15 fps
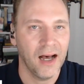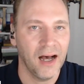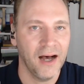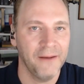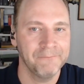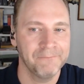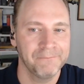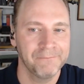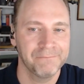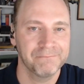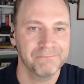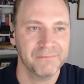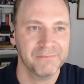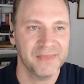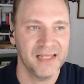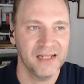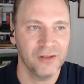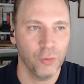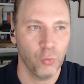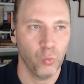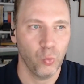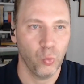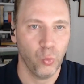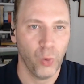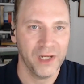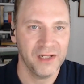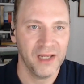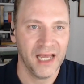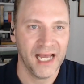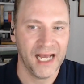that
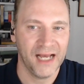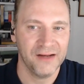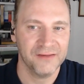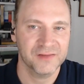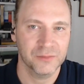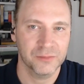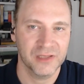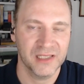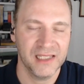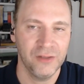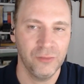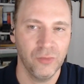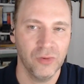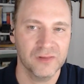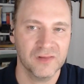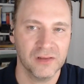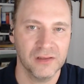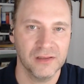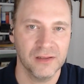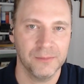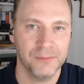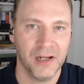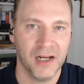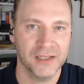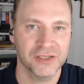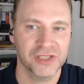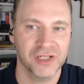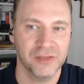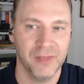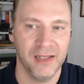when you have some keywords and you
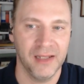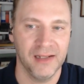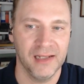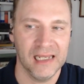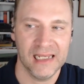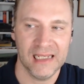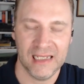punch them in,